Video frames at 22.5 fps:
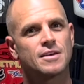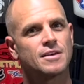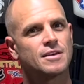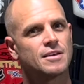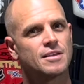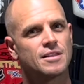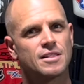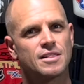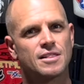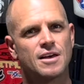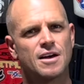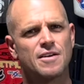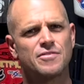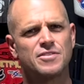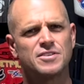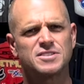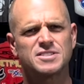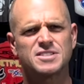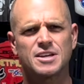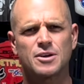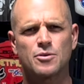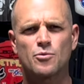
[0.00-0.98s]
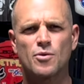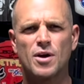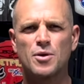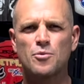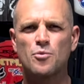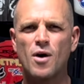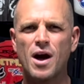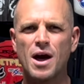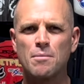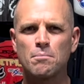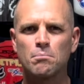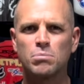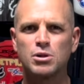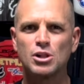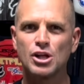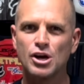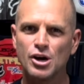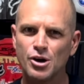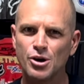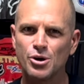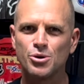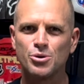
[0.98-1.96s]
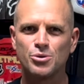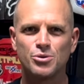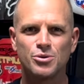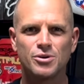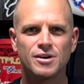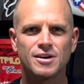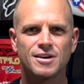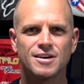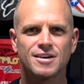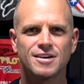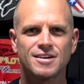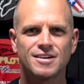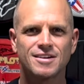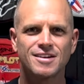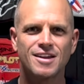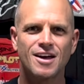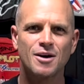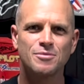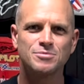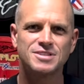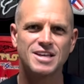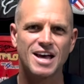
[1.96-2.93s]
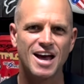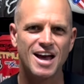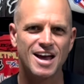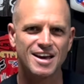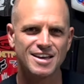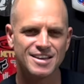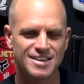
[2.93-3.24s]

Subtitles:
Love this thing, red, white, and blue. Know what I'm saying?